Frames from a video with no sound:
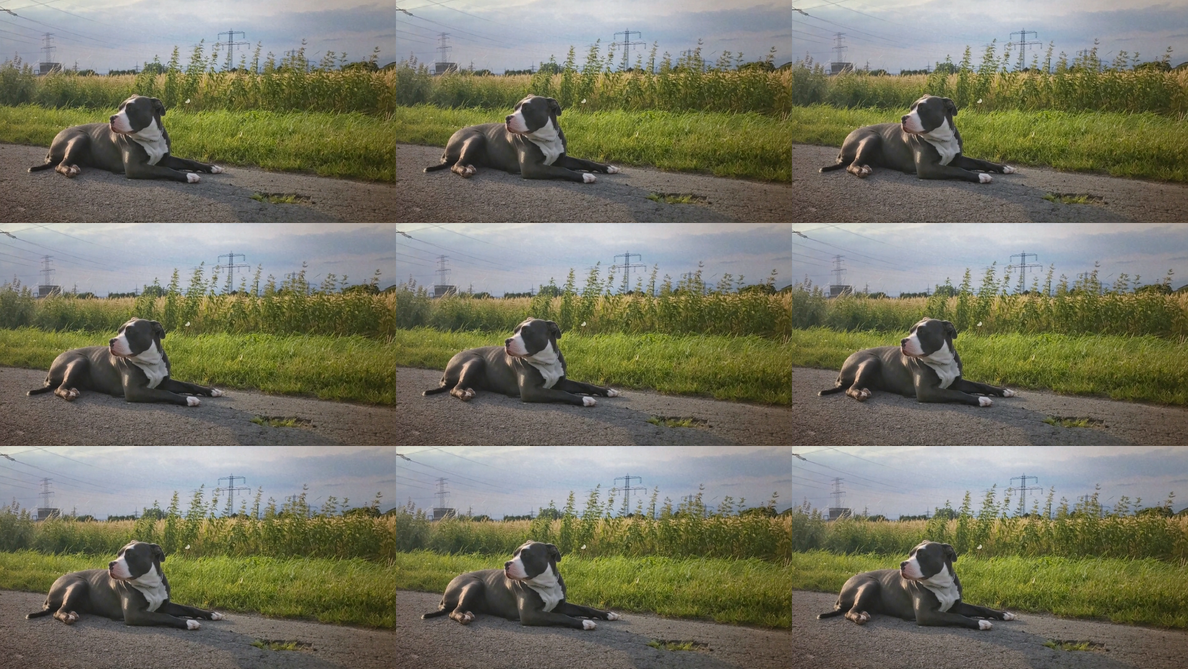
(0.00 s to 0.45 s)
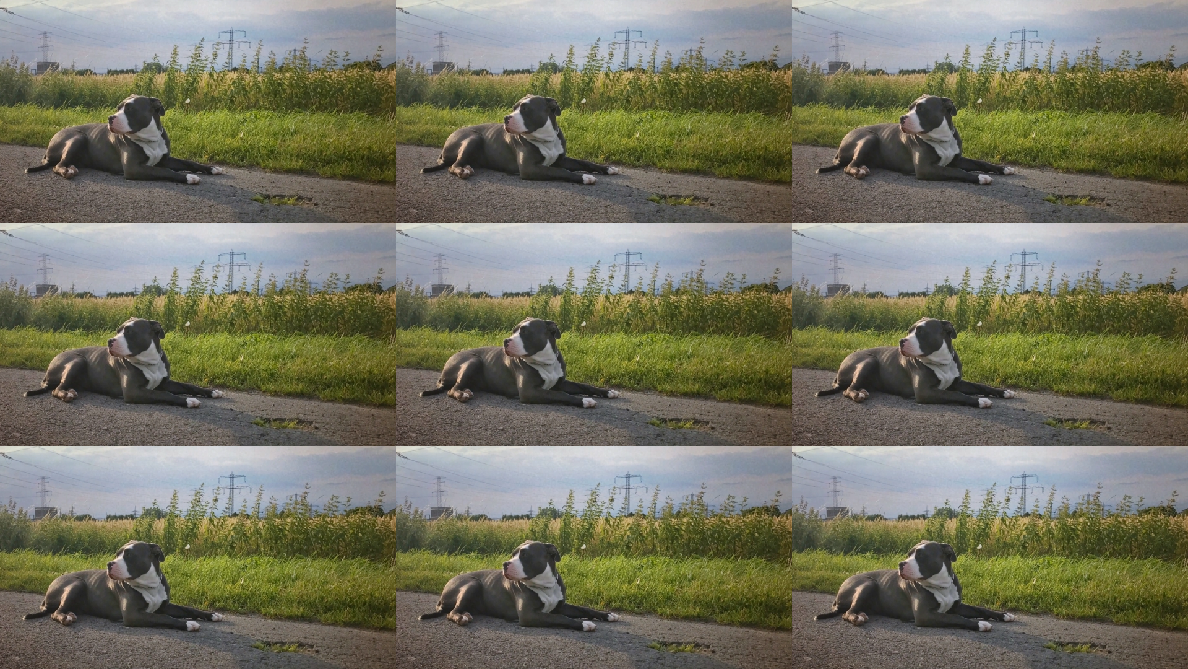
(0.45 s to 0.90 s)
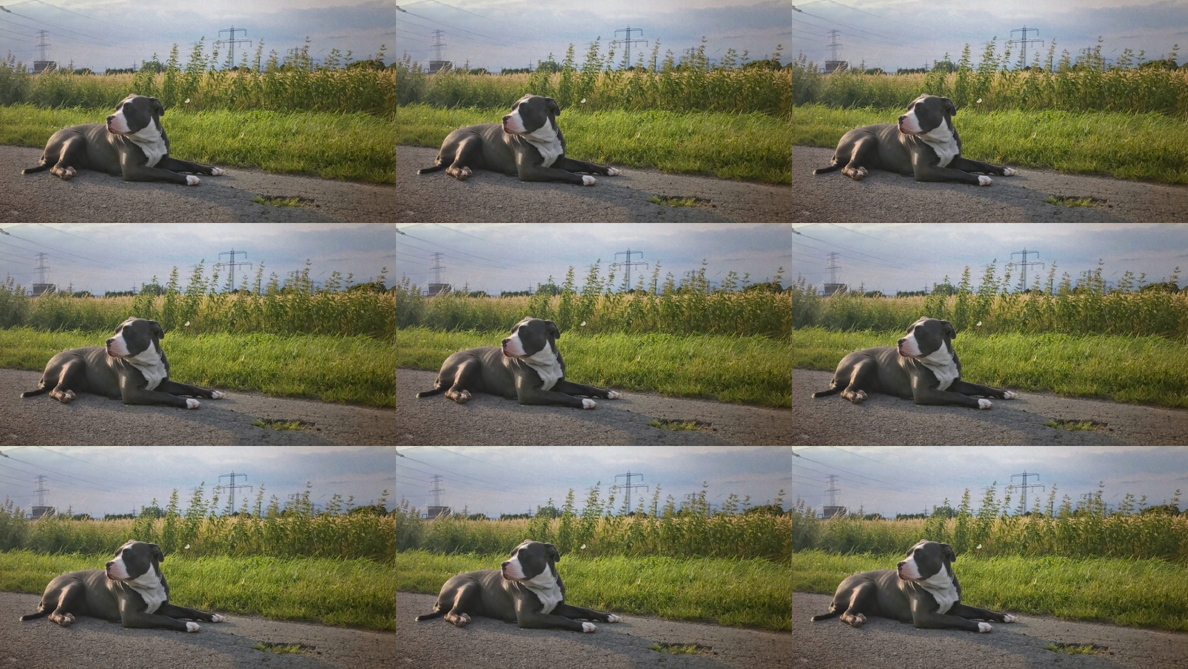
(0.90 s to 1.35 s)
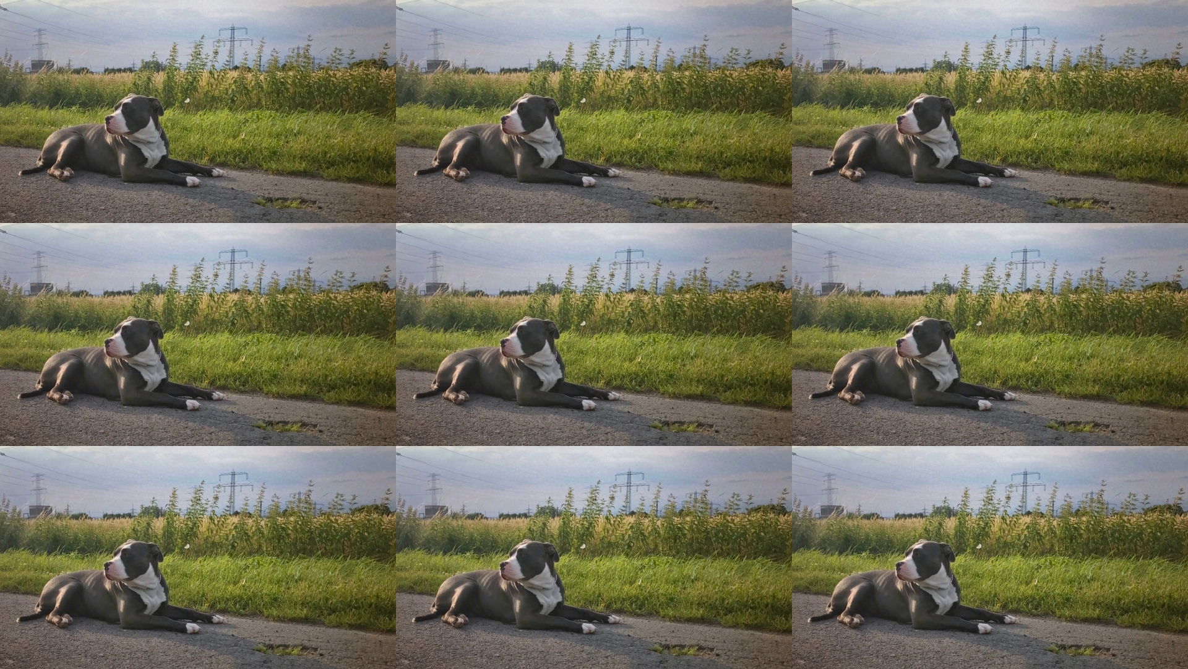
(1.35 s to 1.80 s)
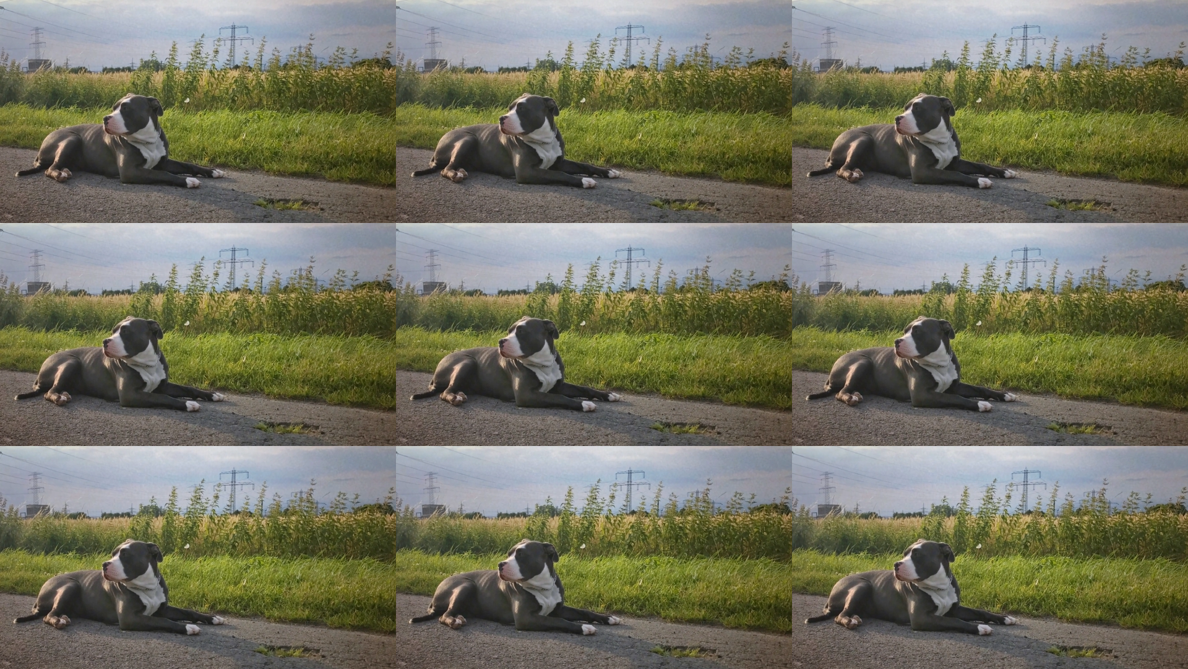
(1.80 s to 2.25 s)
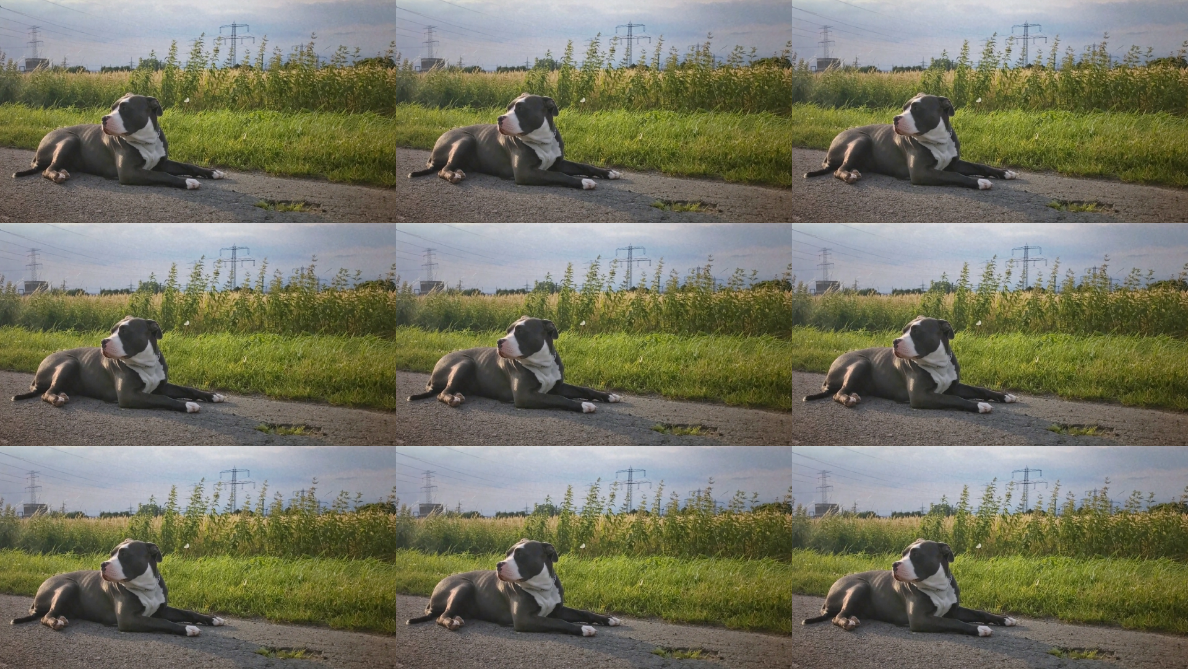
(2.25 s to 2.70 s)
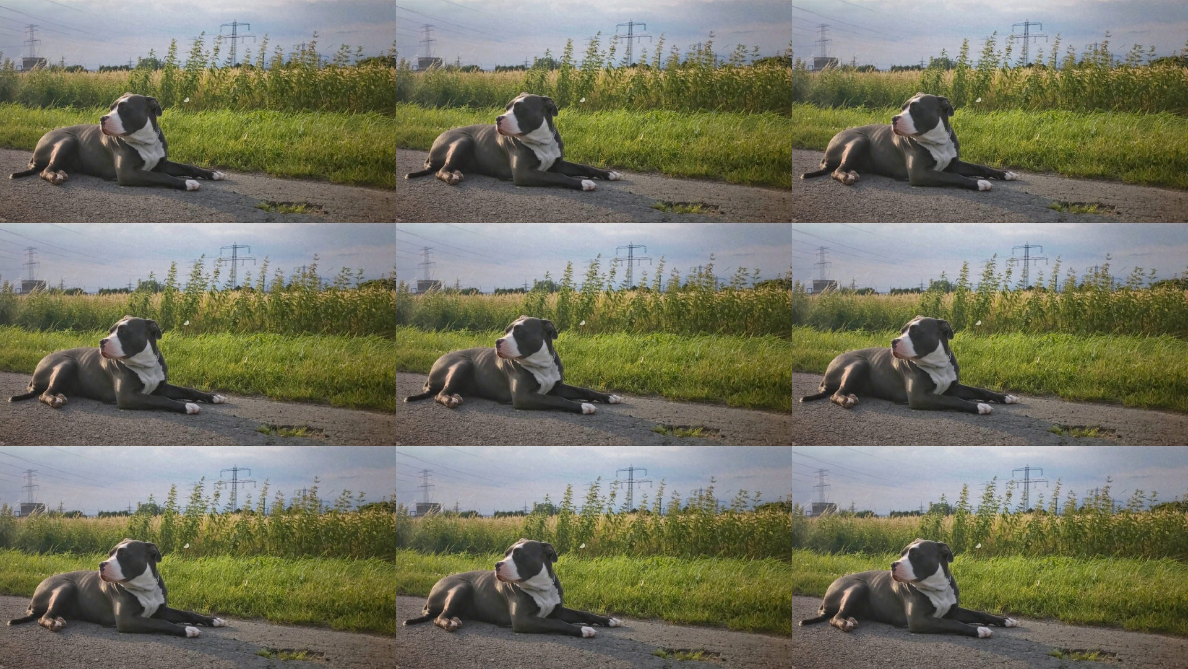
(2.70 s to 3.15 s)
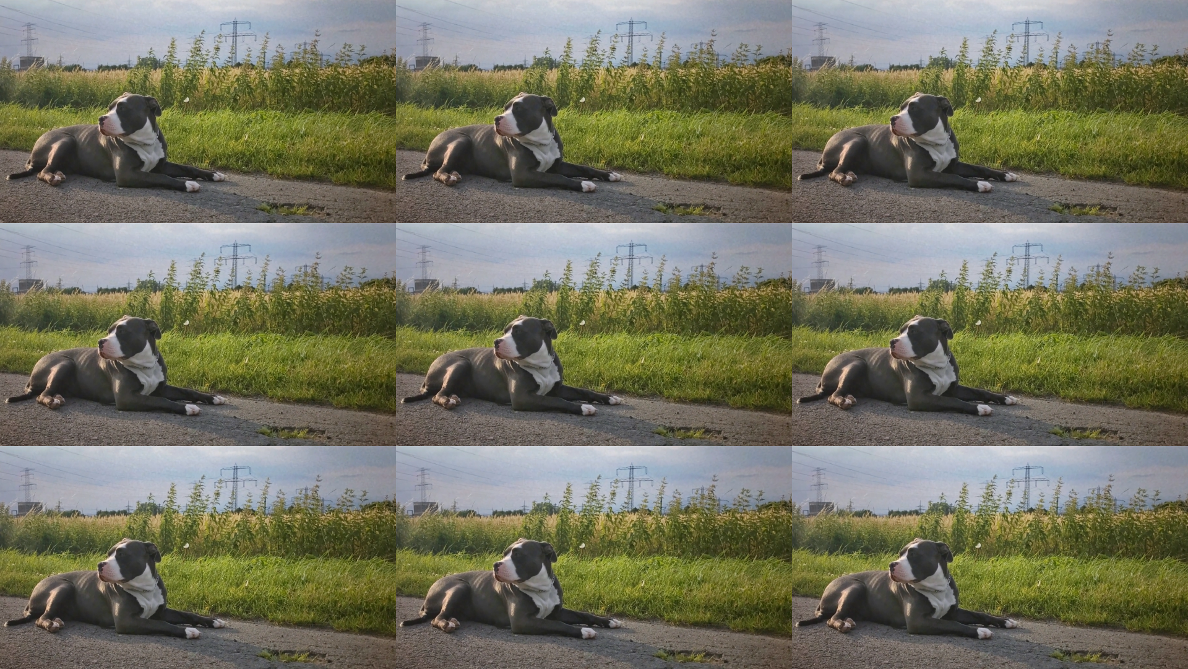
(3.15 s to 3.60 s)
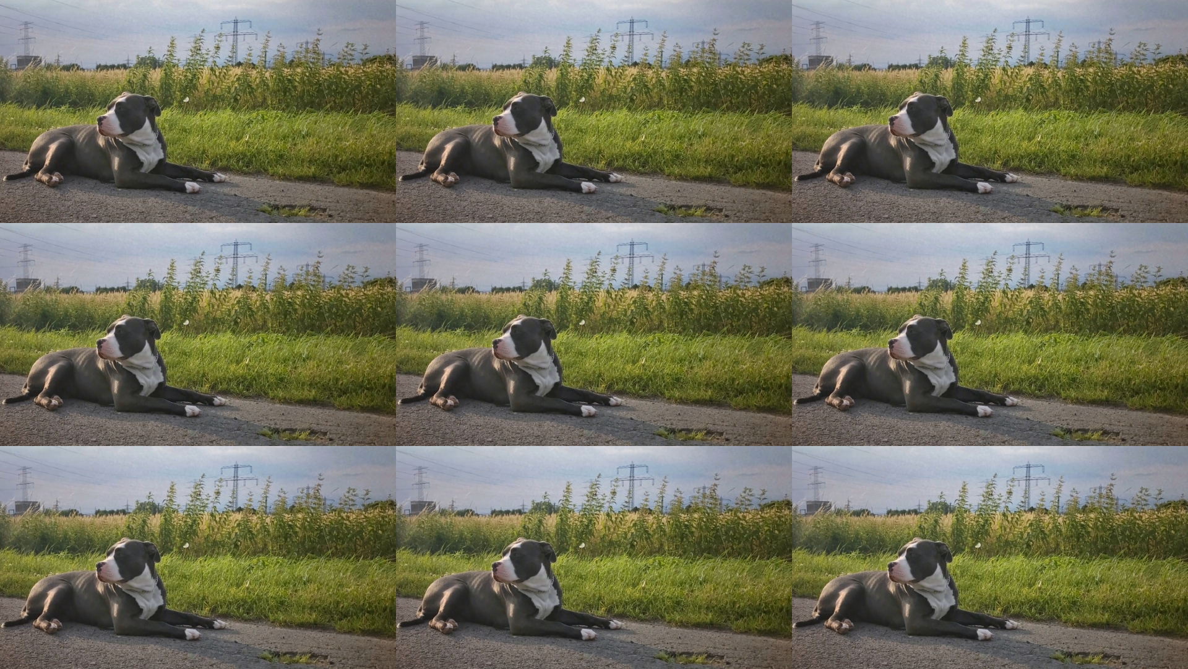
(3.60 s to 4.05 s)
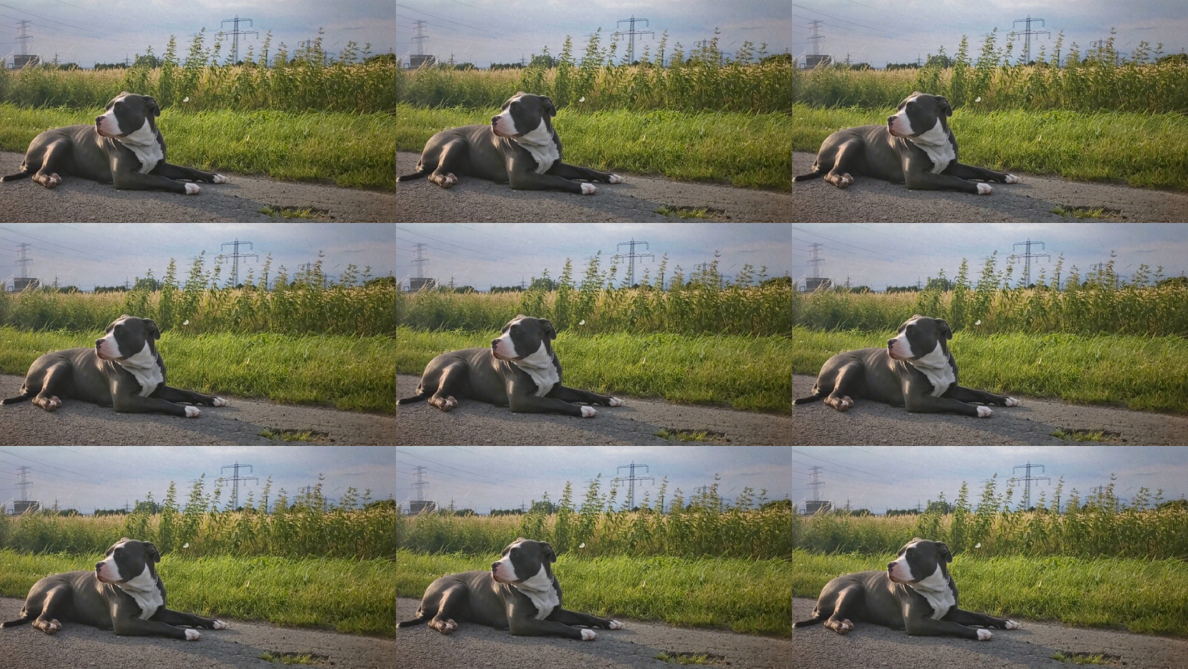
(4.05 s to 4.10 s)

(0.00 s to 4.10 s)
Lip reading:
Nobody's mouth can be seen.